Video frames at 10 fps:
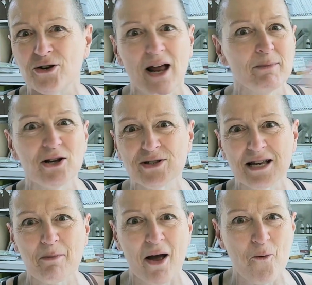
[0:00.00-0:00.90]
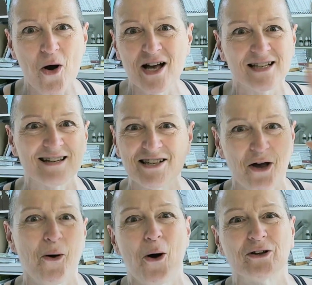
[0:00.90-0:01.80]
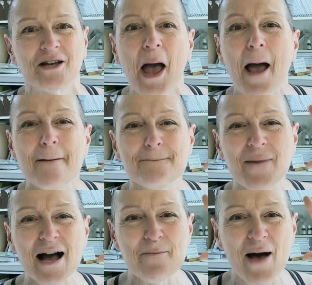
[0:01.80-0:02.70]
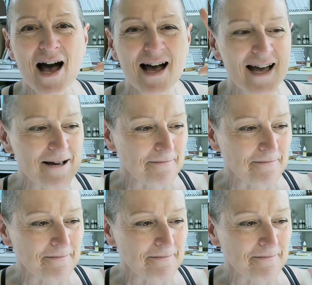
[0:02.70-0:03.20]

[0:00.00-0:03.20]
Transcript: I'm losing my words, it's so hot. Bye bye.